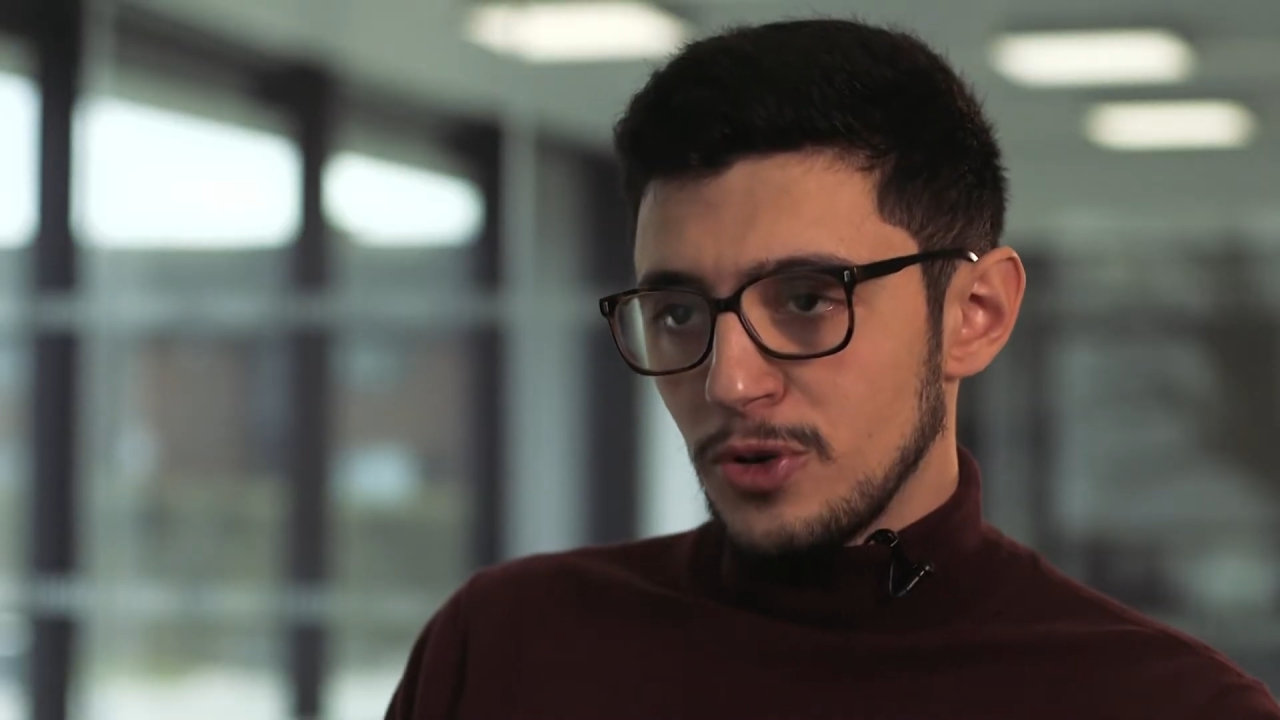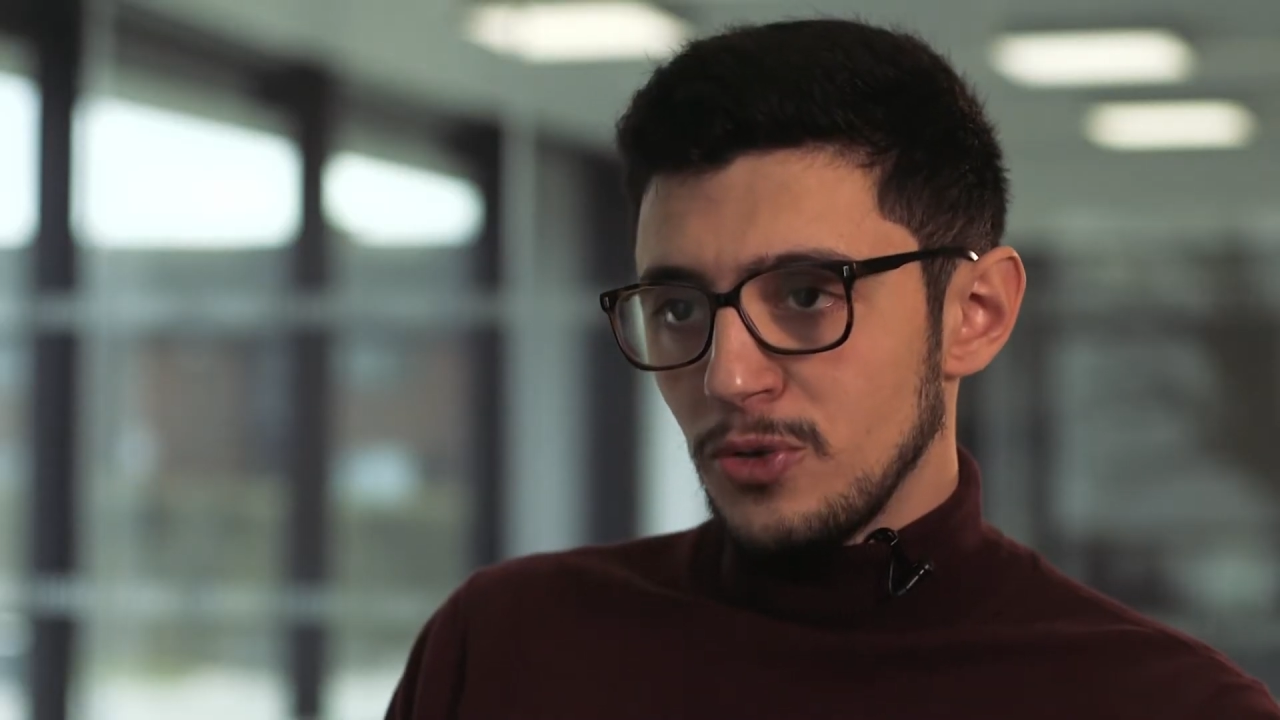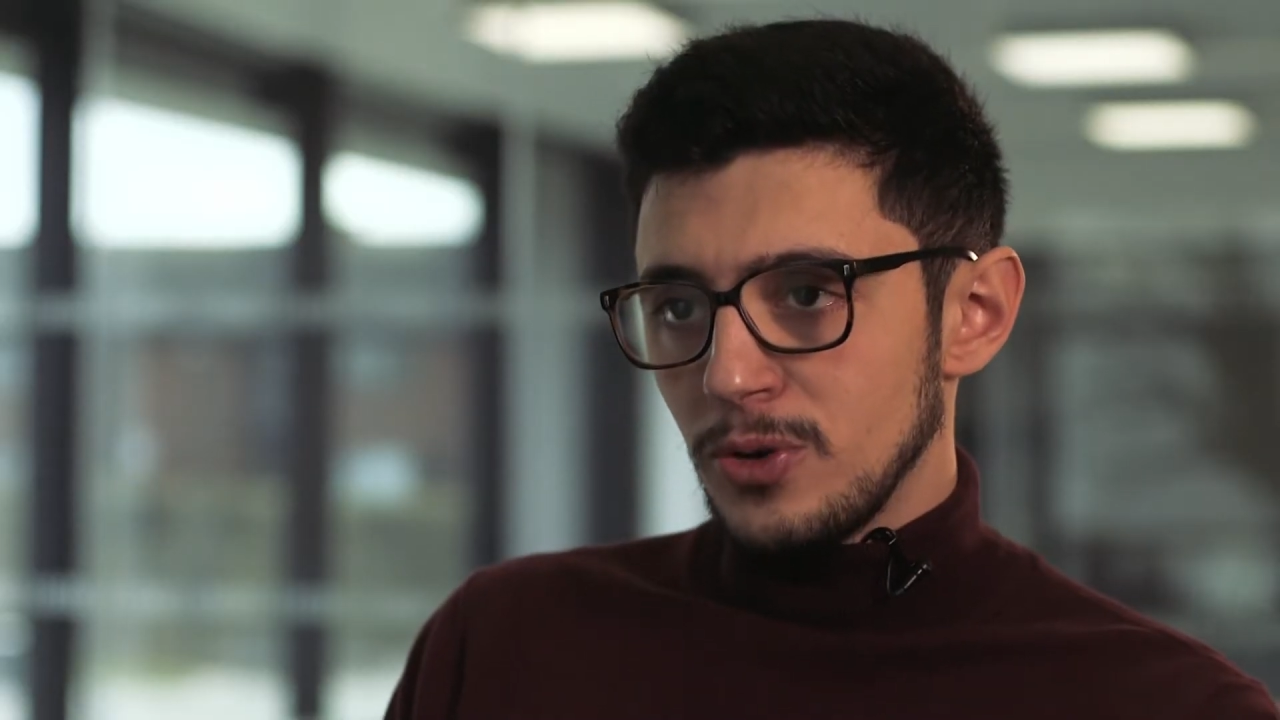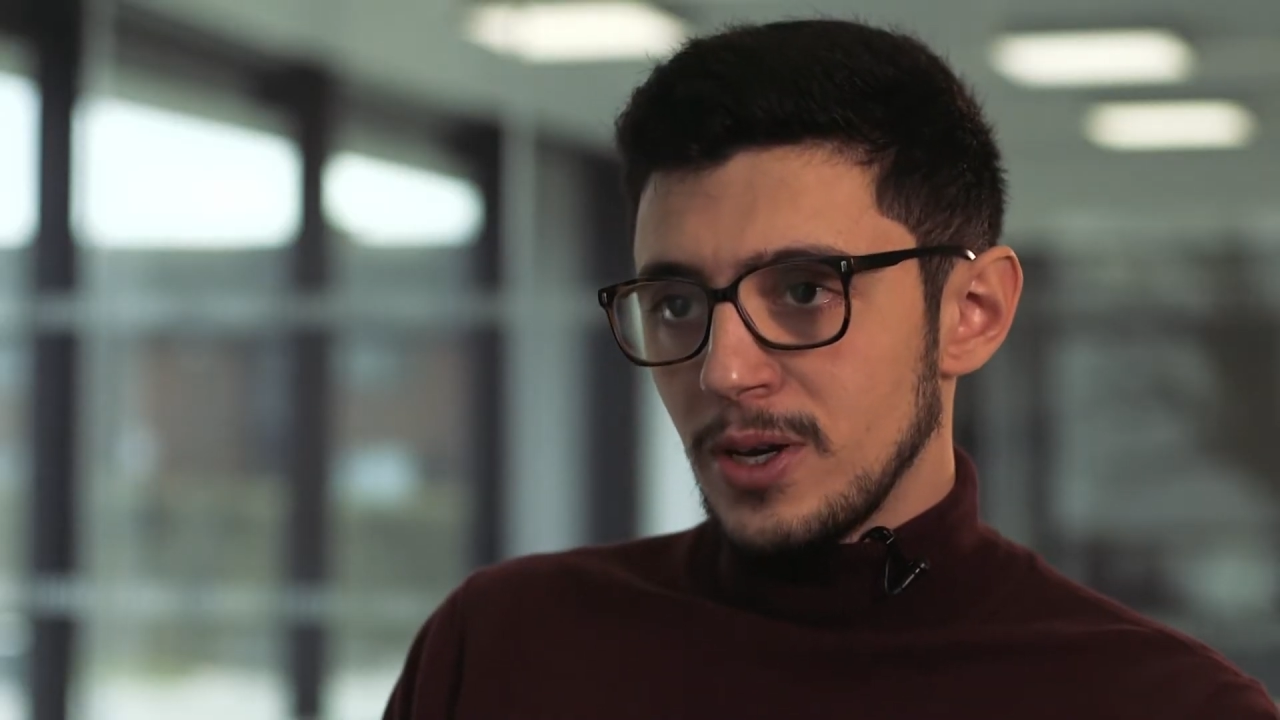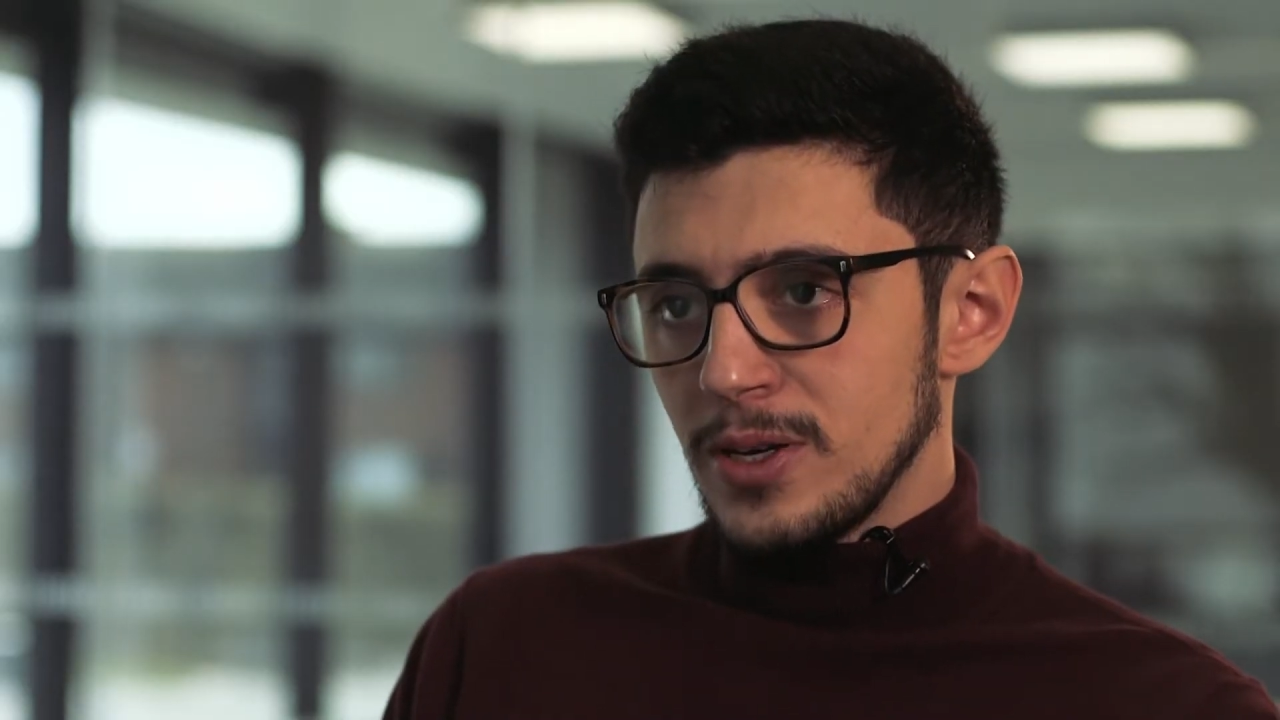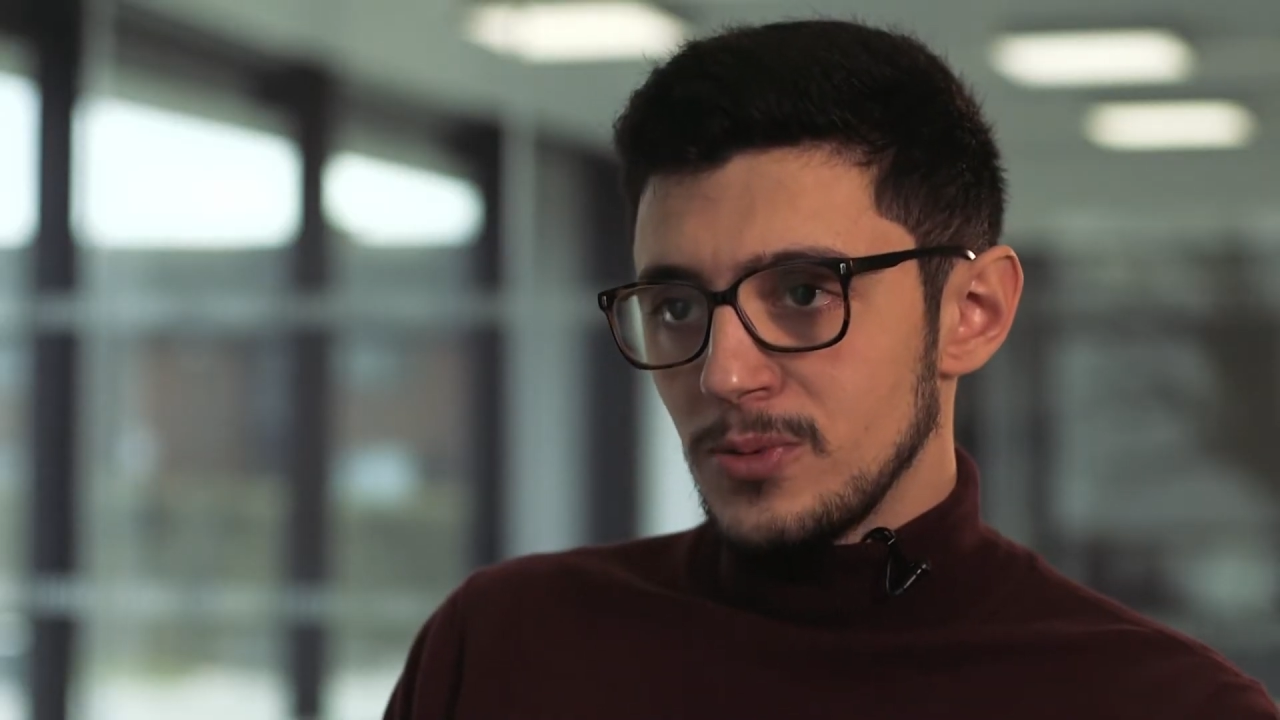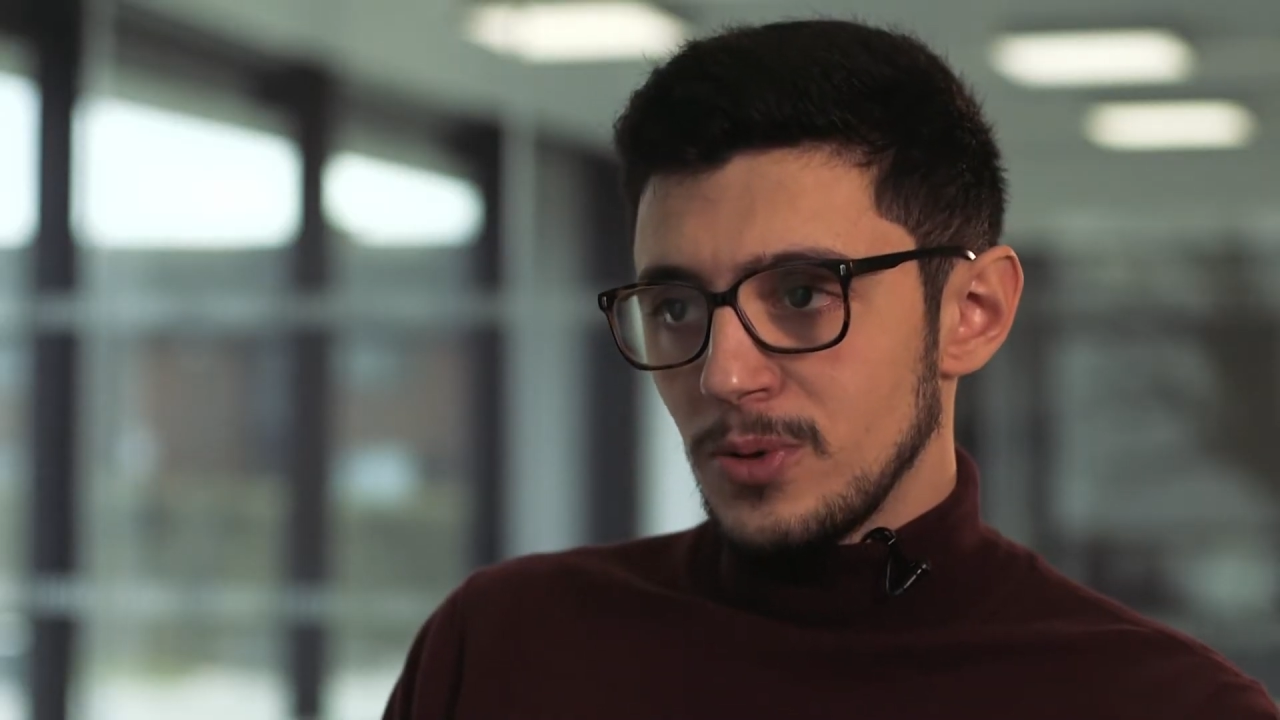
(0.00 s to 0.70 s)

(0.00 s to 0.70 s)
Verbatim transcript: two years